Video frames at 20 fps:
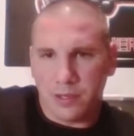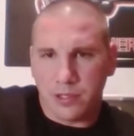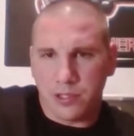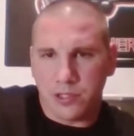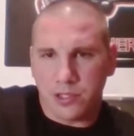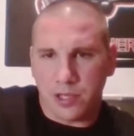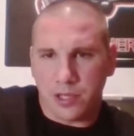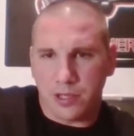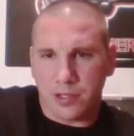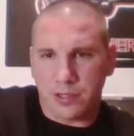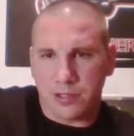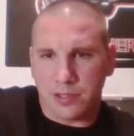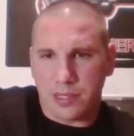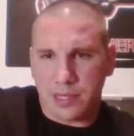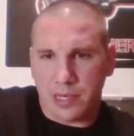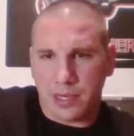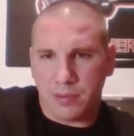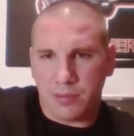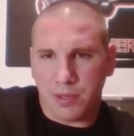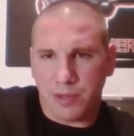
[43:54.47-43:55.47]
Sean
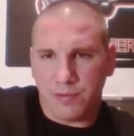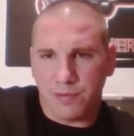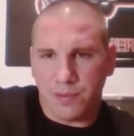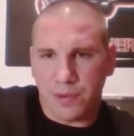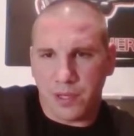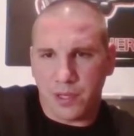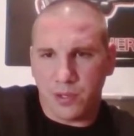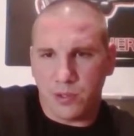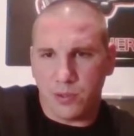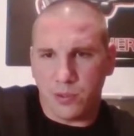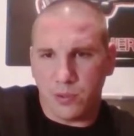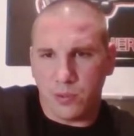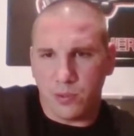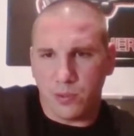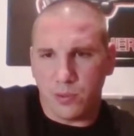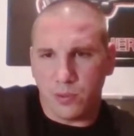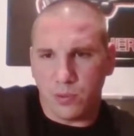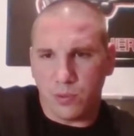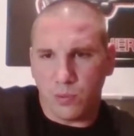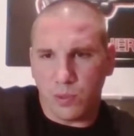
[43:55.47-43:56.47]
DeSalle, my friend
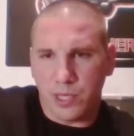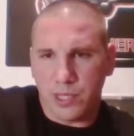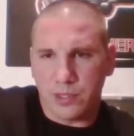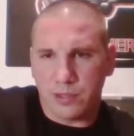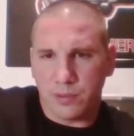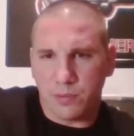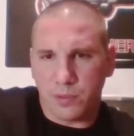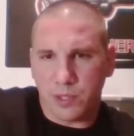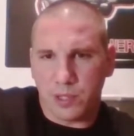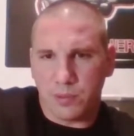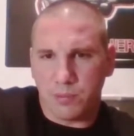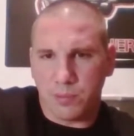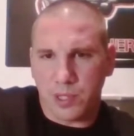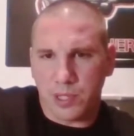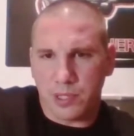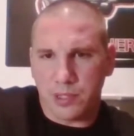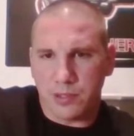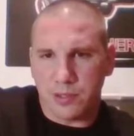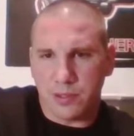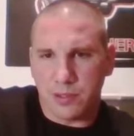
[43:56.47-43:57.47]
who went with
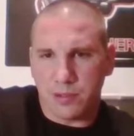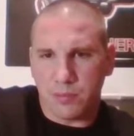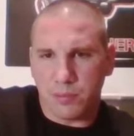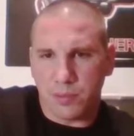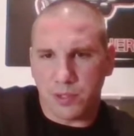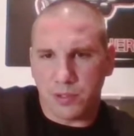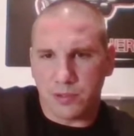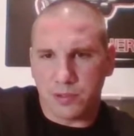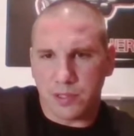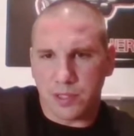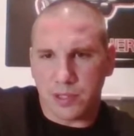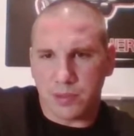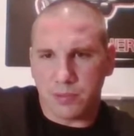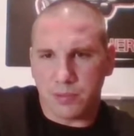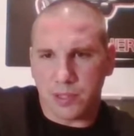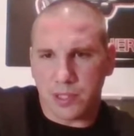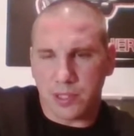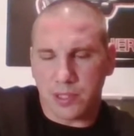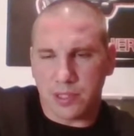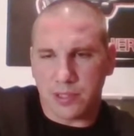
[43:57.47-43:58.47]
me to the
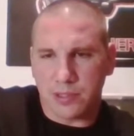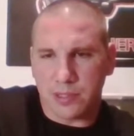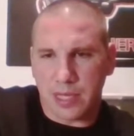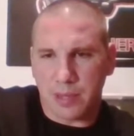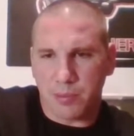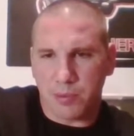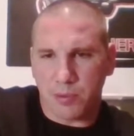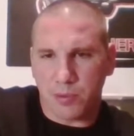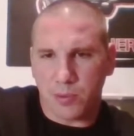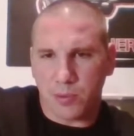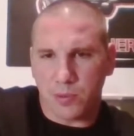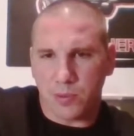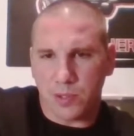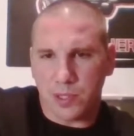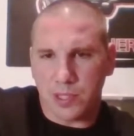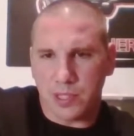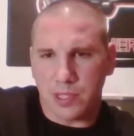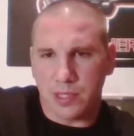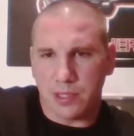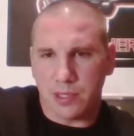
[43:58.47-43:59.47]
Milsim did the sniper role.
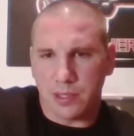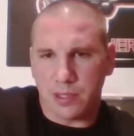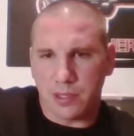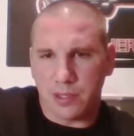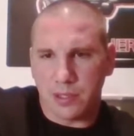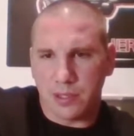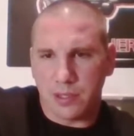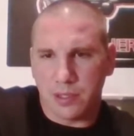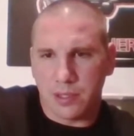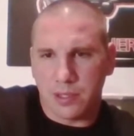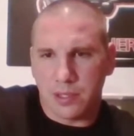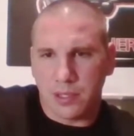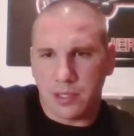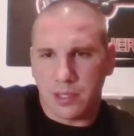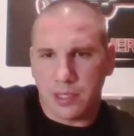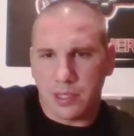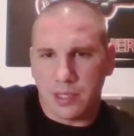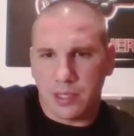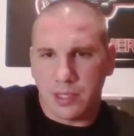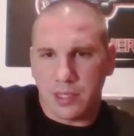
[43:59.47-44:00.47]
He didn't
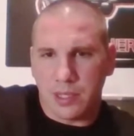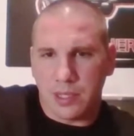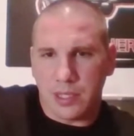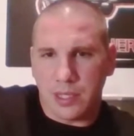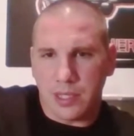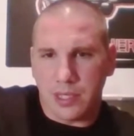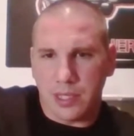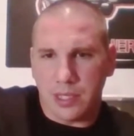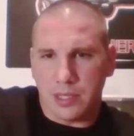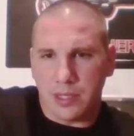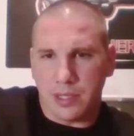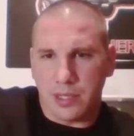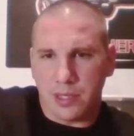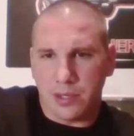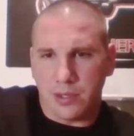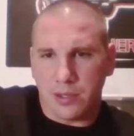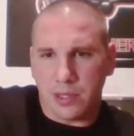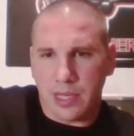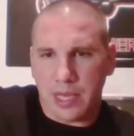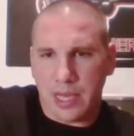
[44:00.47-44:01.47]

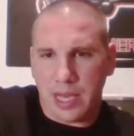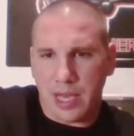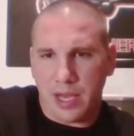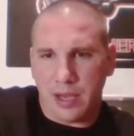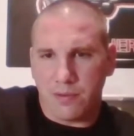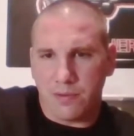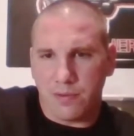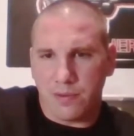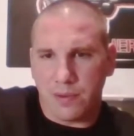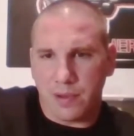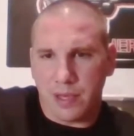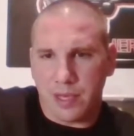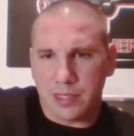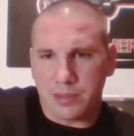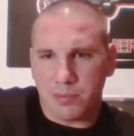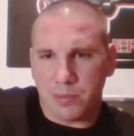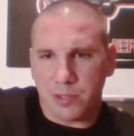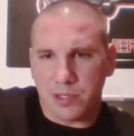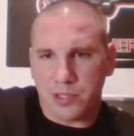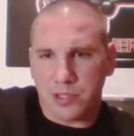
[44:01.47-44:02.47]
nearly have
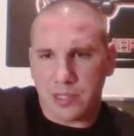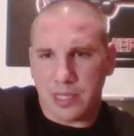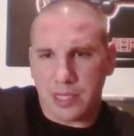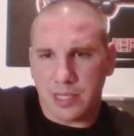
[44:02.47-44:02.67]
as much as